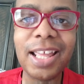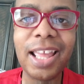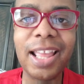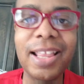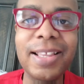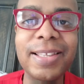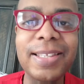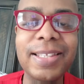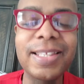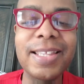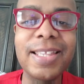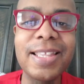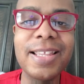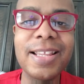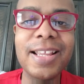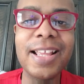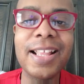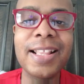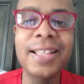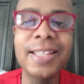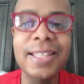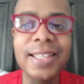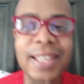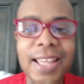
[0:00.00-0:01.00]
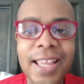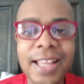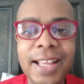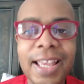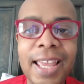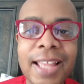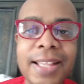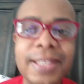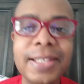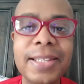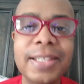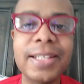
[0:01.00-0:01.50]
It's, it's,
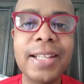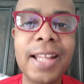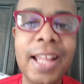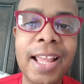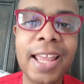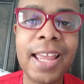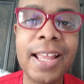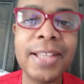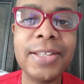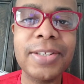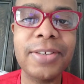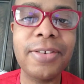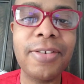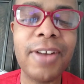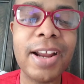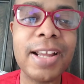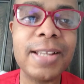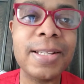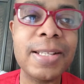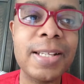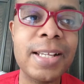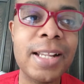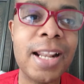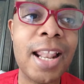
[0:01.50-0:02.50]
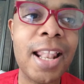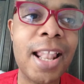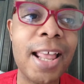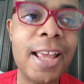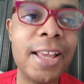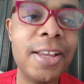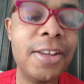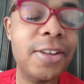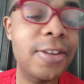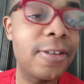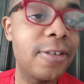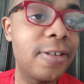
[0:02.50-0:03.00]
it gets, it gets crazy and I
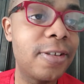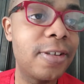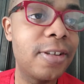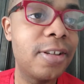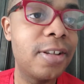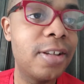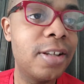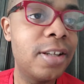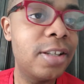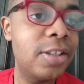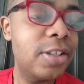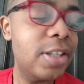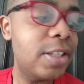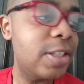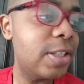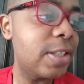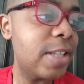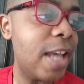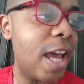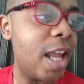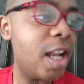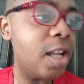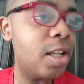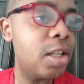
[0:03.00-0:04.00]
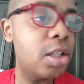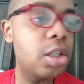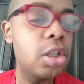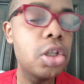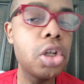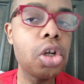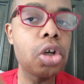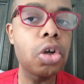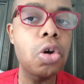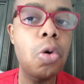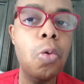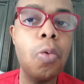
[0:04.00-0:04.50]
like, I just gotta
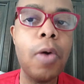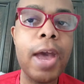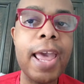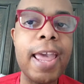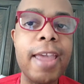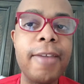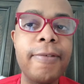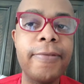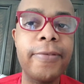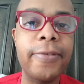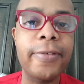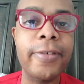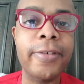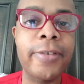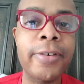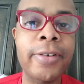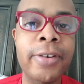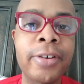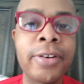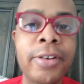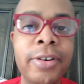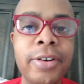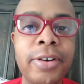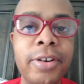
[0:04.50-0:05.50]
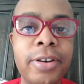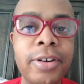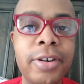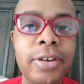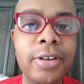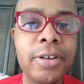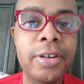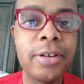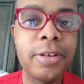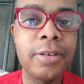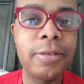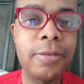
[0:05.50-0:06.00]
look away for,
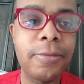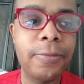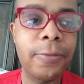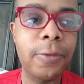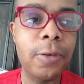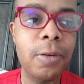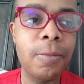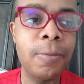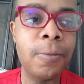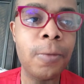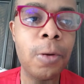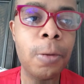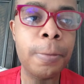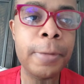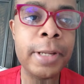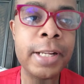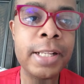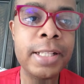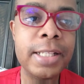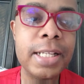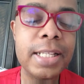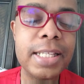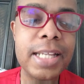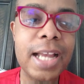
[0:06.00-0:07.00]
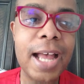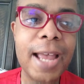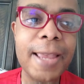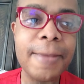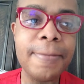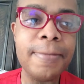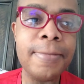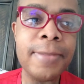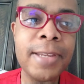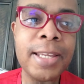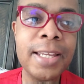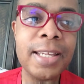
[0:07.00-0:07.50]
for a moment in the
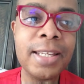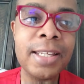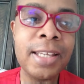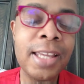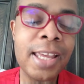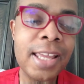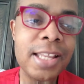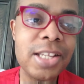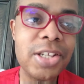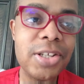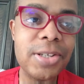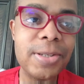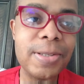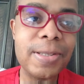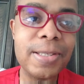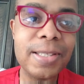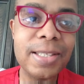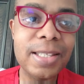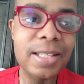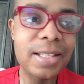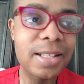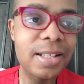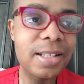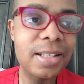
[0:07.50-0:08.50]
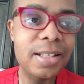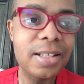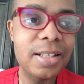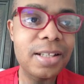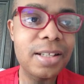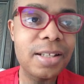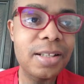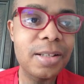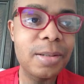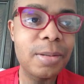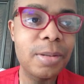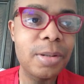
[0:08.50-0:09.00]
time being and just
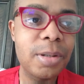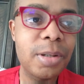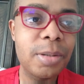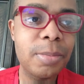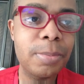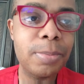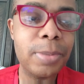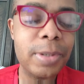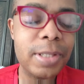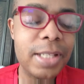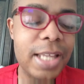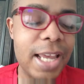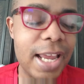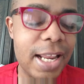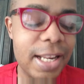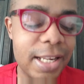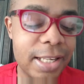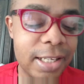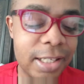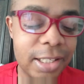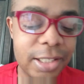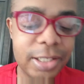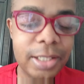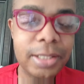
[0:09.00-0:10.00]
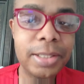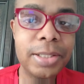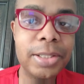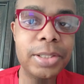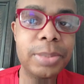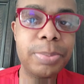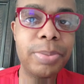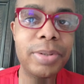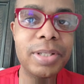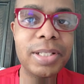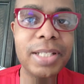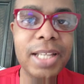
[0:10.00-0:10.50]
pretend let's
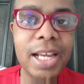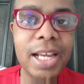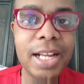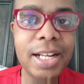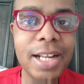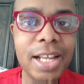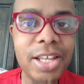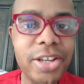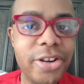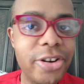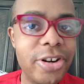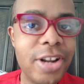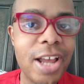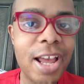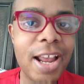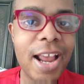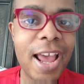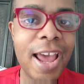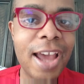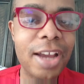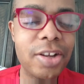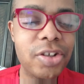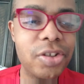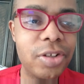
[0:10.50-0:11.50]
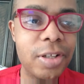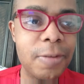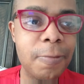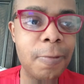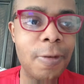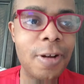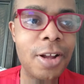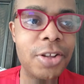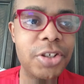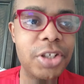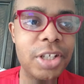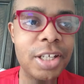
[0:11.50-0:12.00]
just pretend that you're not actually
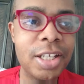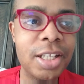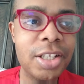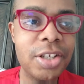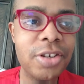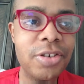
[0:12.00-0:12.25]
watching it.